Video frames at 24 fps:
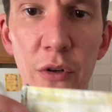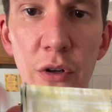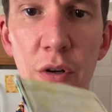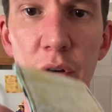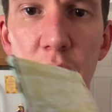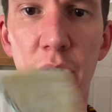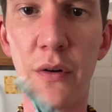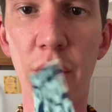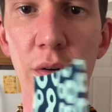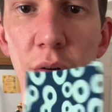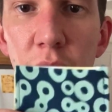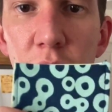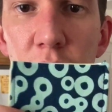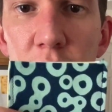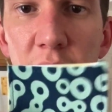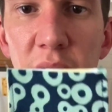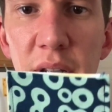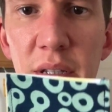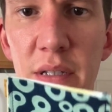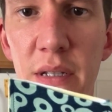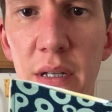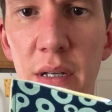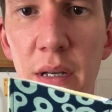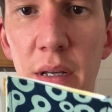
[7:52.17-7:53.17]
turned
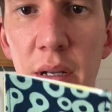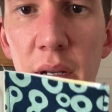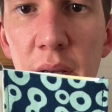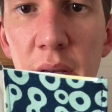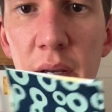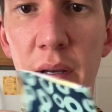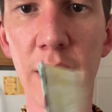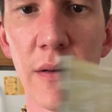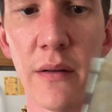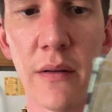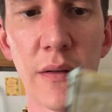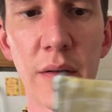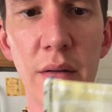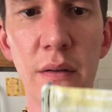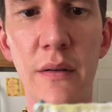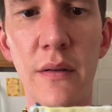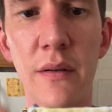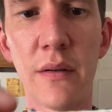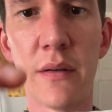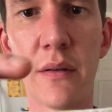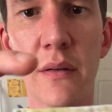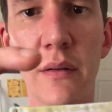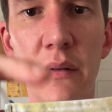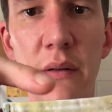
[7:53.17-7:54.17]
right side out,
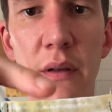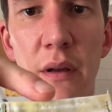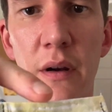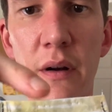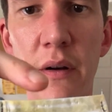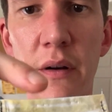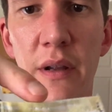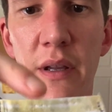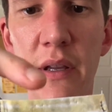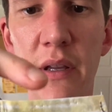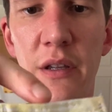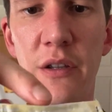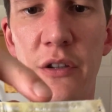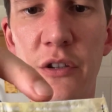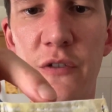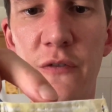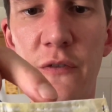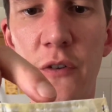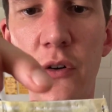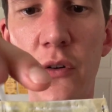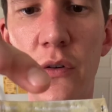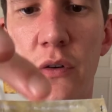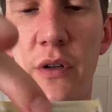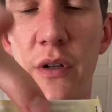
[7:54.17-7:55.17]
got our ends
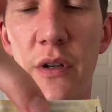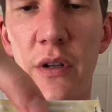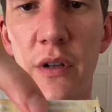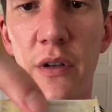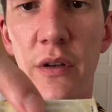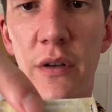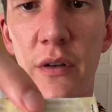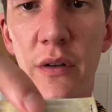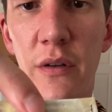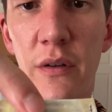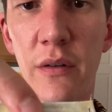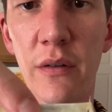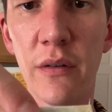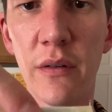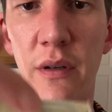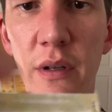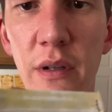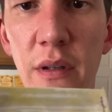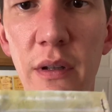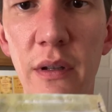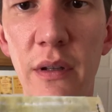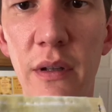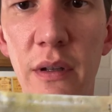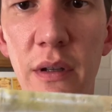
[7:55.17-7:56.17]
folded under,
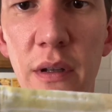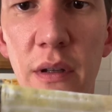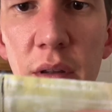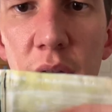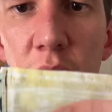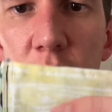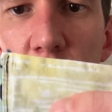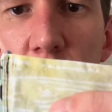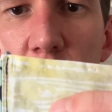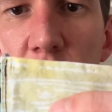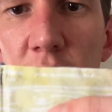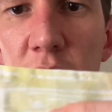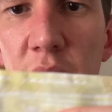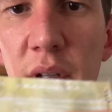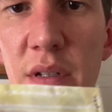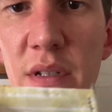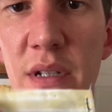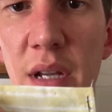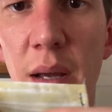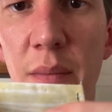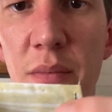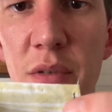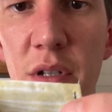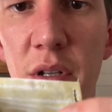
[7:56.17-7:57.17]
and then the whole thing's
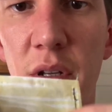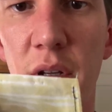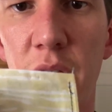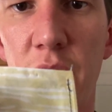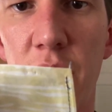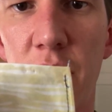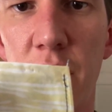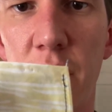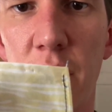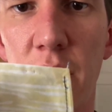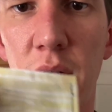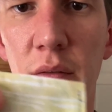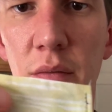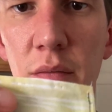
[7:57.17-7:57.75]
top stitched.